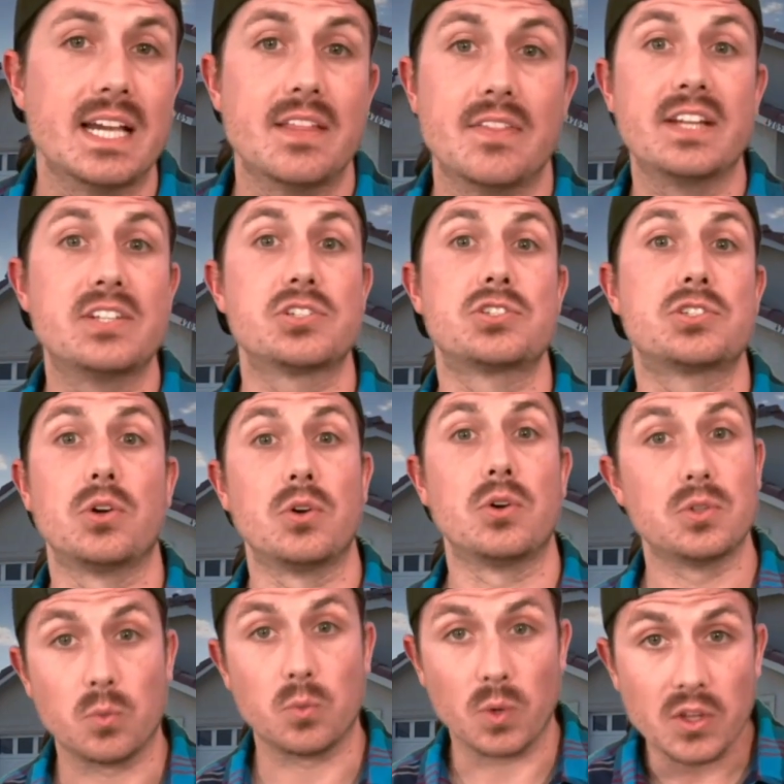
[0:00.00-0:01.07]
they just
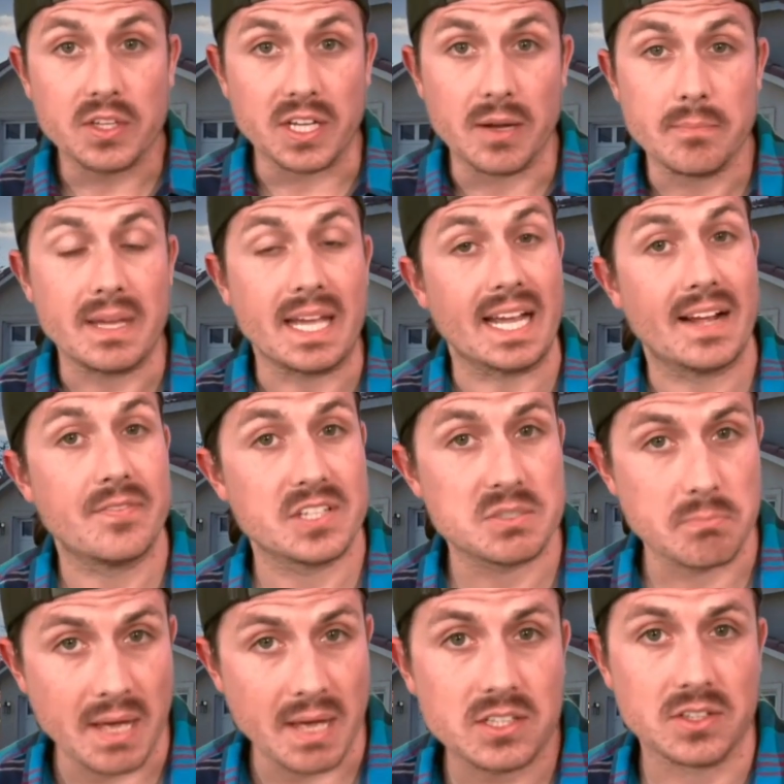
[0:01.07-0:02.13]
told William and
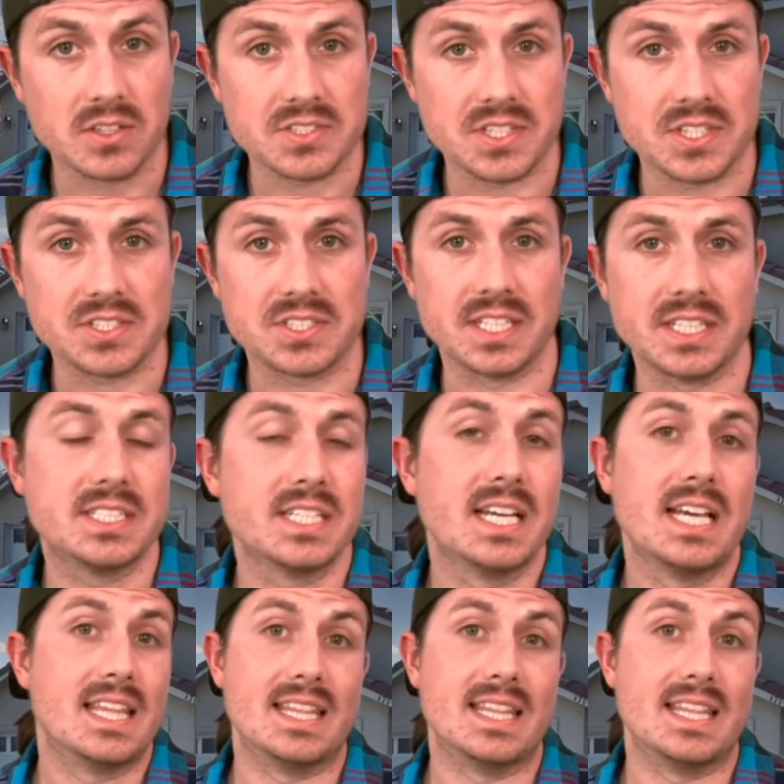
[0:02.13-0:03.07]
this medical assistant